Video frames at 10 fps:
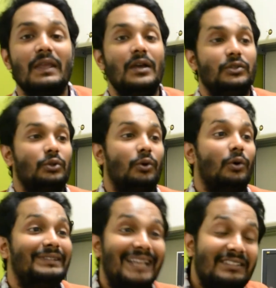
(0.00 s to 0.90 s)

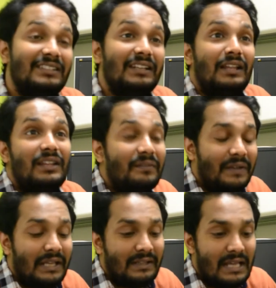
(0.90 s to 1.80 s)
So that's another
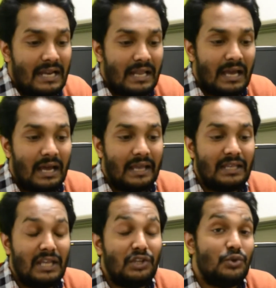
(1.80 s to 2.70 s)
way that I
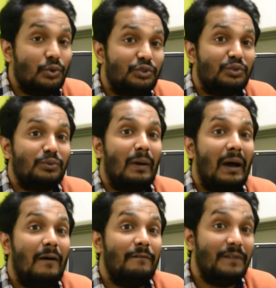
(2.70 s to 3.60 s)
use
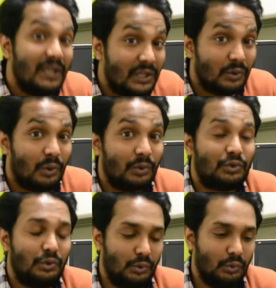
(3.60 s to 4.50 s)

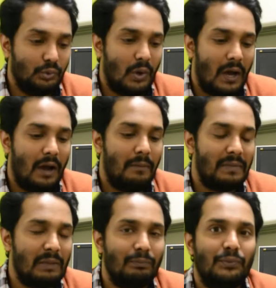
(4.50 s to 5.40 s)
videos to
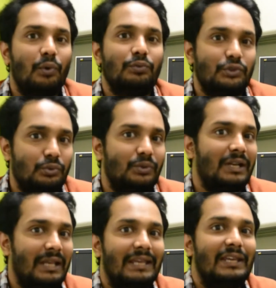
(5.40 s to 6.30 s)
improve
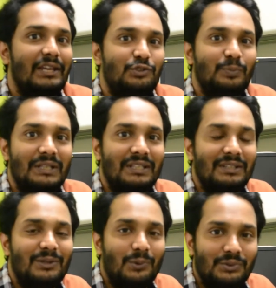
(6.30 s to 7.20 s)
student engagement in
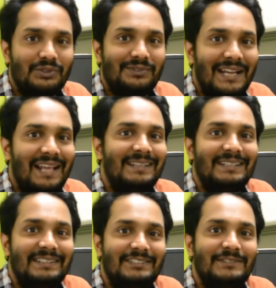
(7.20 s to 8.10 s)
the courses that I
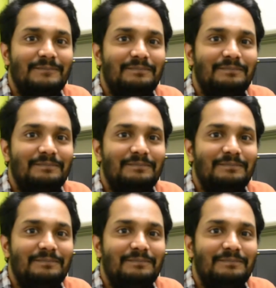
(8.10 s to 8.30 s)
teach.